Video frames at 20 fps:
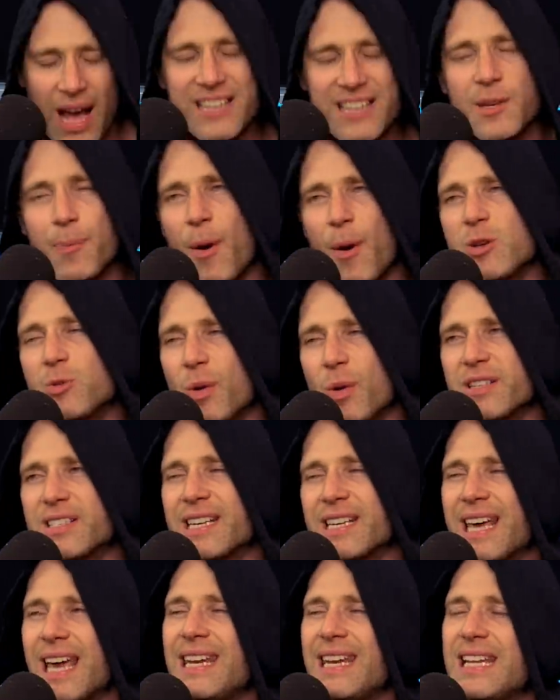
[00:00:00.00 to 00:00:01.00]
I suppose once
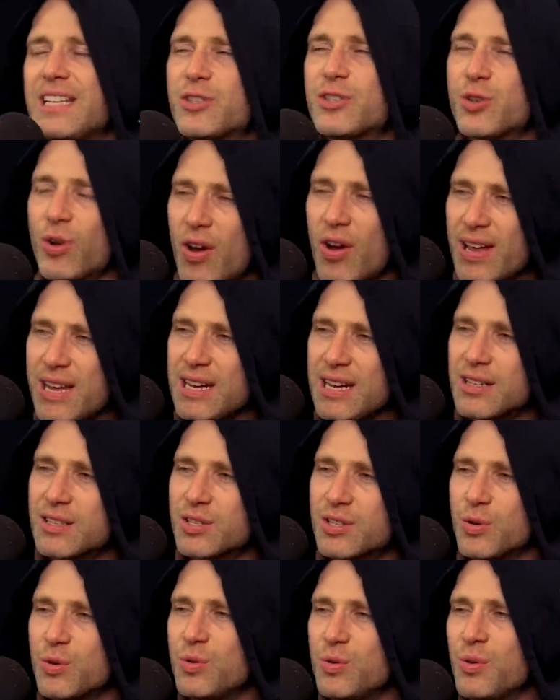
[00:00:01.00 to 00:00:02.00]
again, it's trying
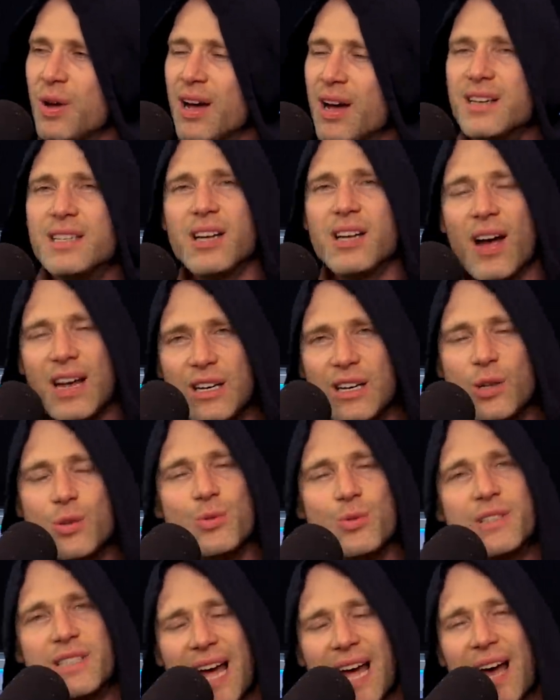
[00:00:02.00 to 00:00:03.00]
to
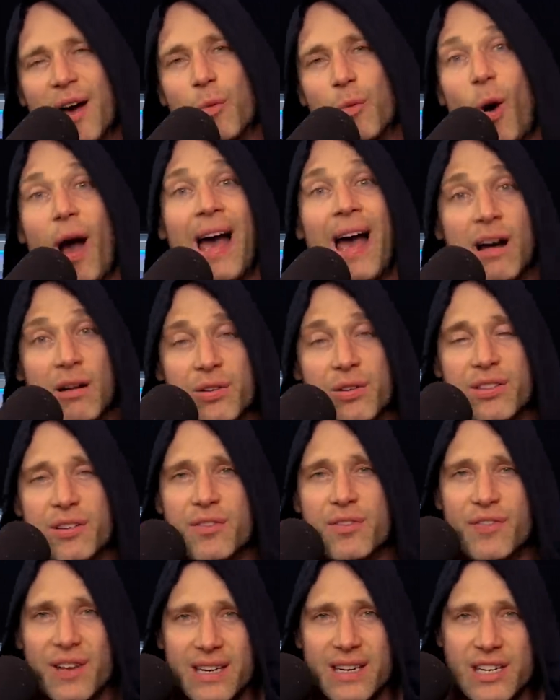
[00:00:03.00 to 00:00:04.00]
dilute down what health and
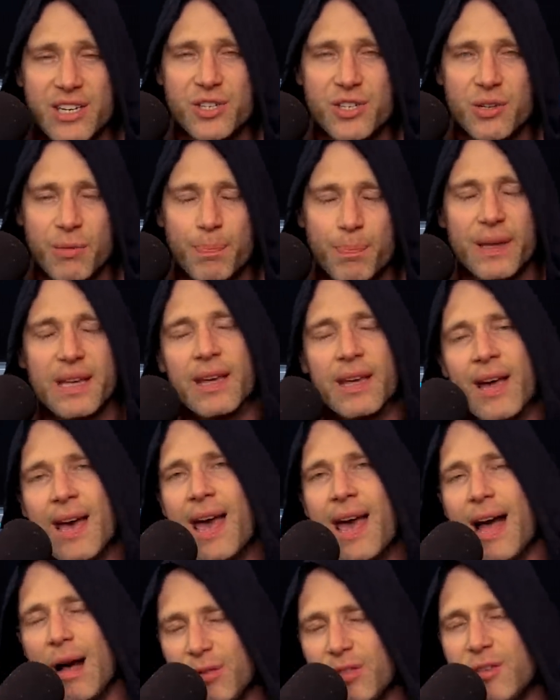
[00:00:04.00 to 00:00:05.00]
fitness should be.
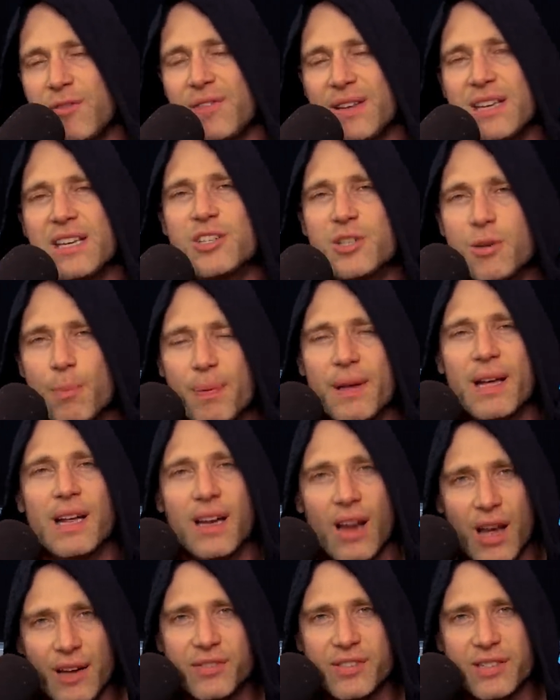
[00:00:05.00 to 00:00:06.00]
Health and fitness should be a
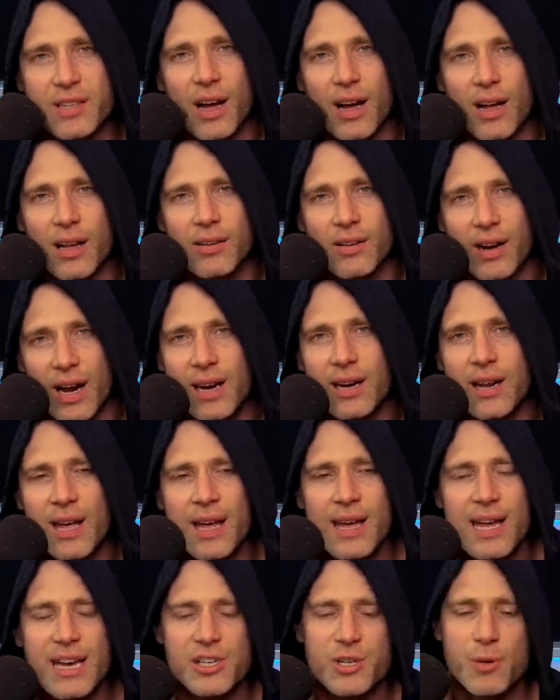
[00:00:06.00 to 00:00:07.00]
lifestyle, right?
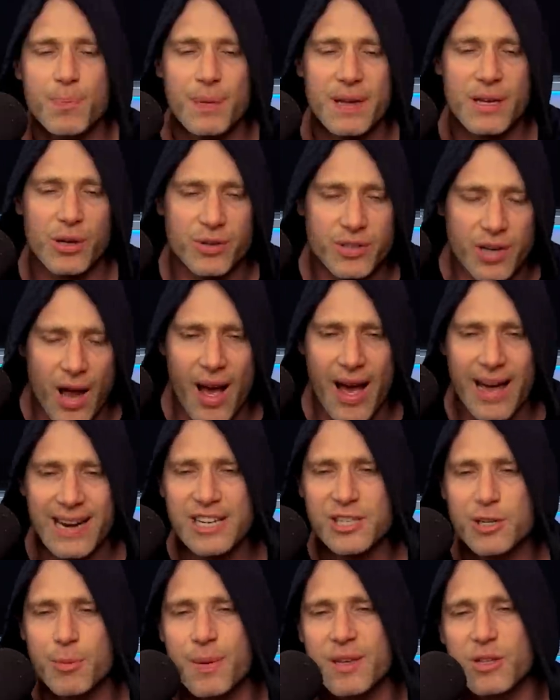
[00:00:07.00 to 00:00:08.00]
It should be your diet. It
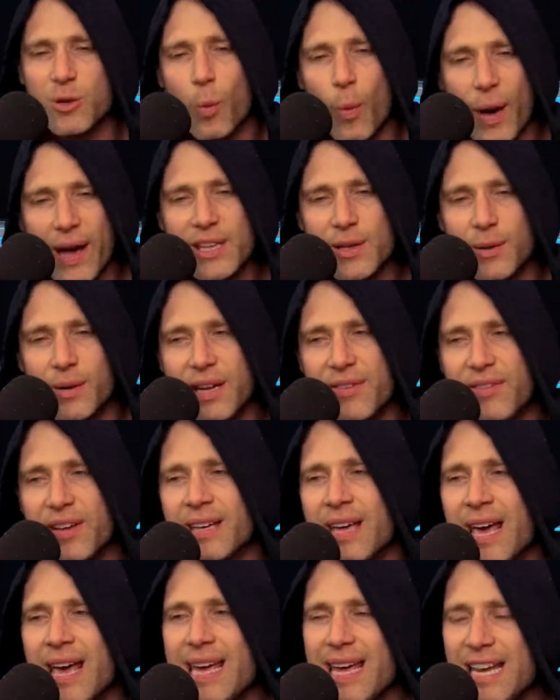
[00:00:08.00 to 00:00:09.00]
should be the way you're living.
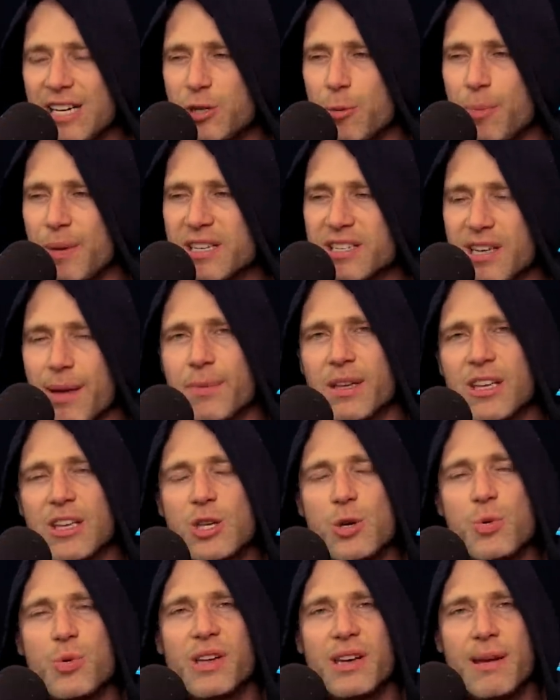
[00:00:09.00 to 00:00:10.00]
It should be something that
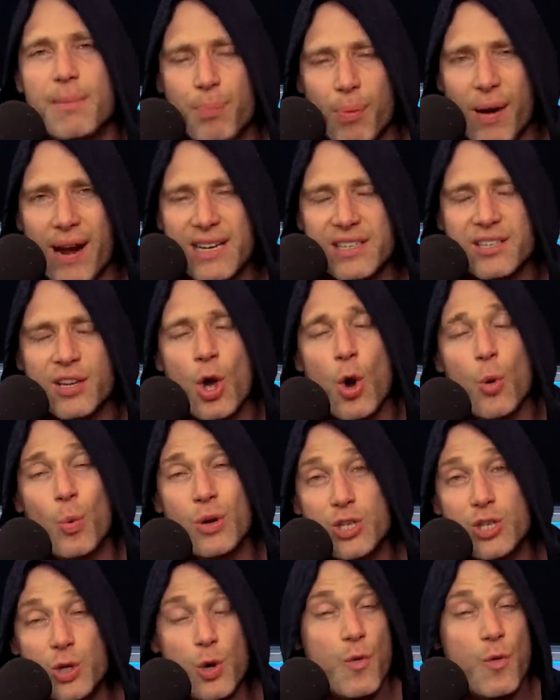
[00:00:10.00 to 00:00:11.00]
you can embrace,
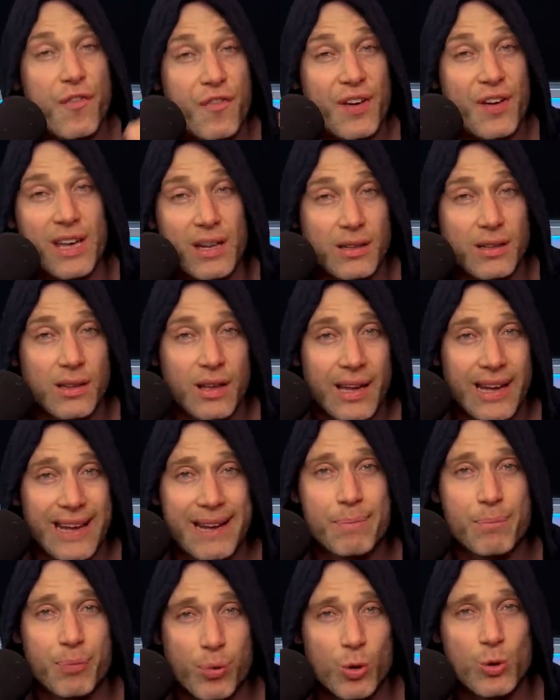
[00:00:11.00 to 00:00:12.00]
which you feel
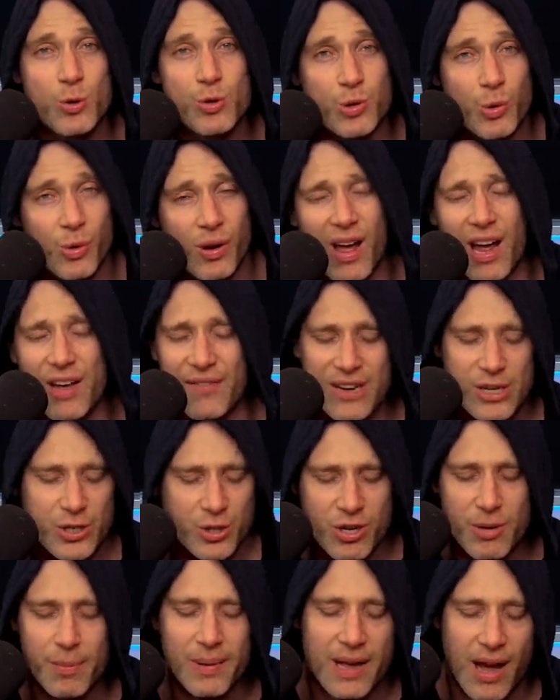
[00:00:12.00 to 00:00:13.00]
improves your life. It
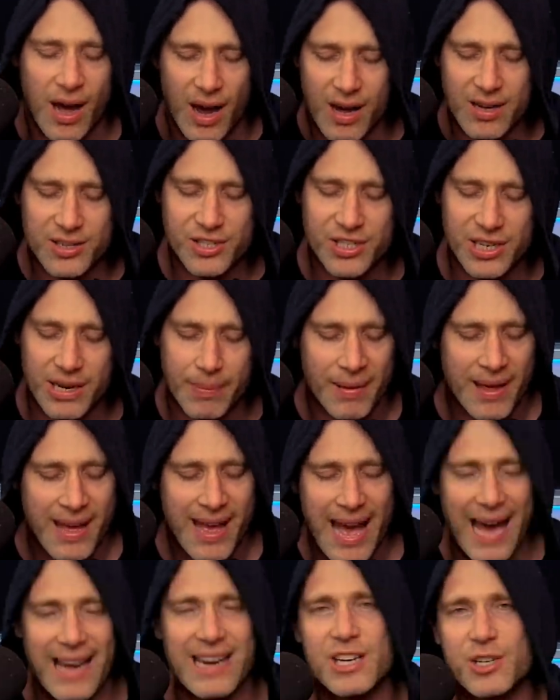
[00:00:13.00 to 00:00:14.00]
shouldn't be a hardship,
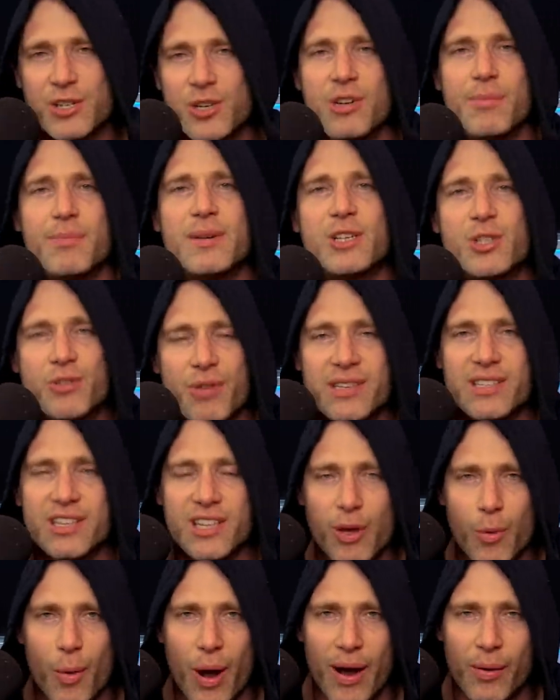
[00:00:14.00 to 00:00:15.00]
and it shouldn't be stressing
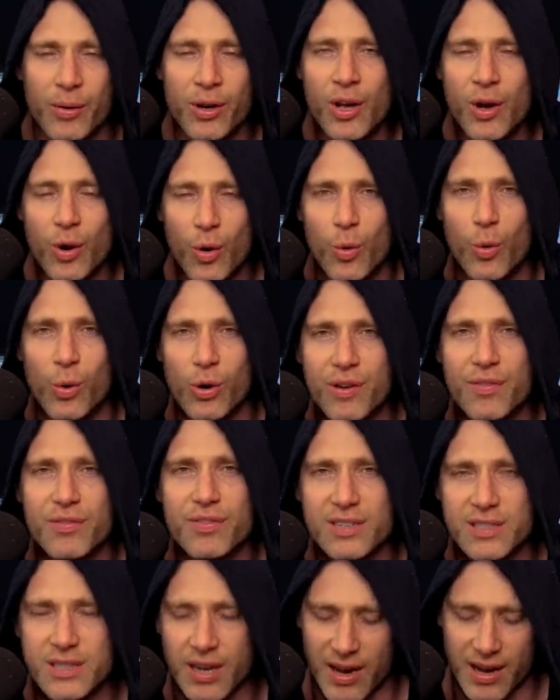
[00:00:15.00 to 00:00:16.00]
you out all of the
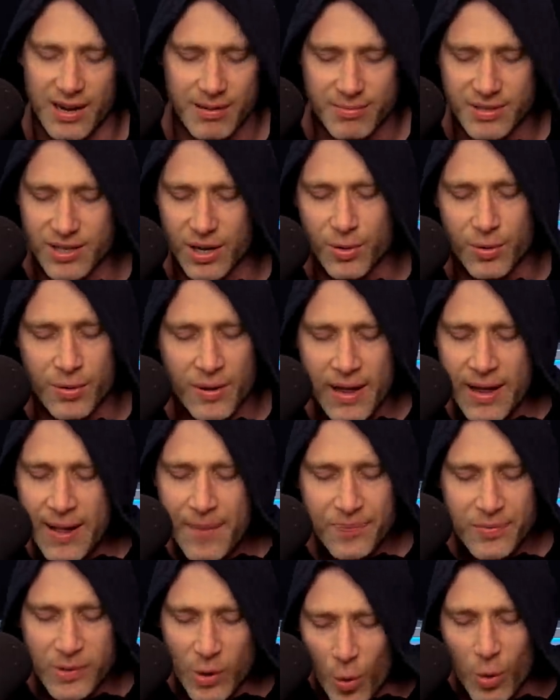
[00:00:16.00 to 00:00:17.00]
time. So
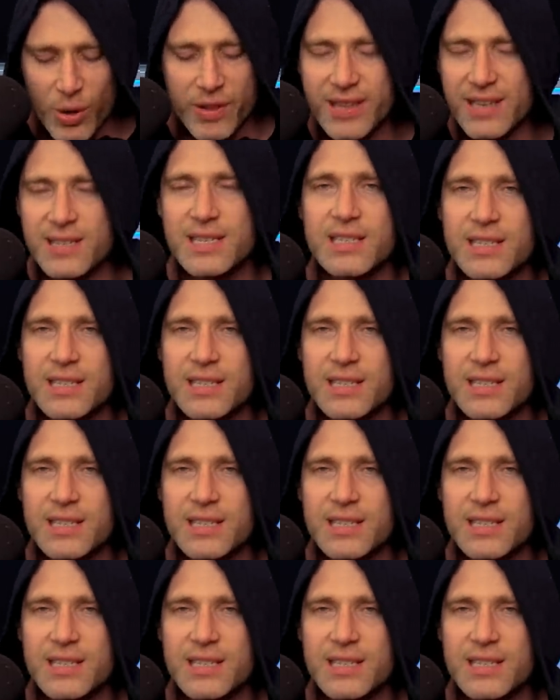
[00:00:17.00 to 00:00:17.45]
all of this is